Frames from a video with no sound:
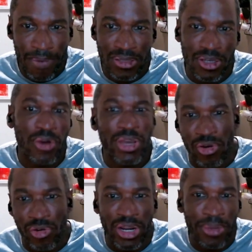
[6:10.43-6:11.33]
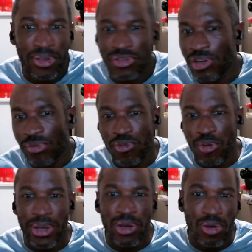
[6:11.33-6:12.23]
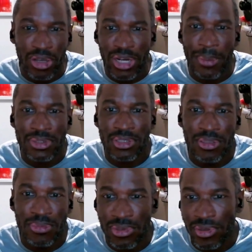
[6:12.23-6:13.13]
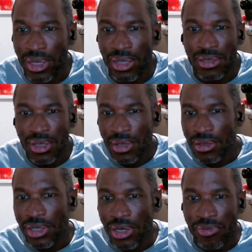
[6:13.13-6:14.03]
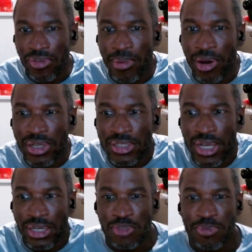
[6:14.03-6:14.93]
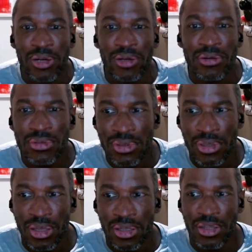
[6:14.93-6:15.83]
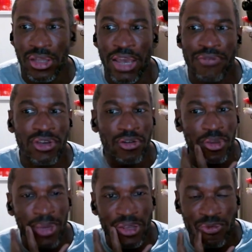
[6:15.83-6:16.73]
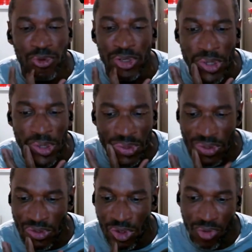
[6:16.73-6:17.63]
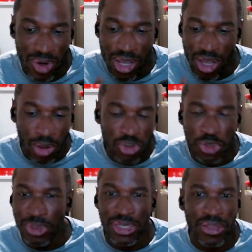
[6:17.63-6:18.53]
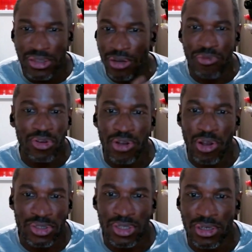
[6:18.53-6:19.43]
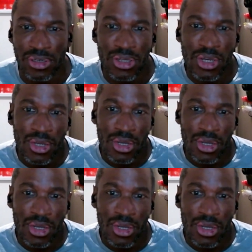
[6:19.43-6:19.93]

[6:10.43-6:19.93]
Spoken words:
and say, okay, great, I'm just going to reform my whole economic system so that, if the American side does better than they have done over the past 40 years. And so ultimately, I think that results in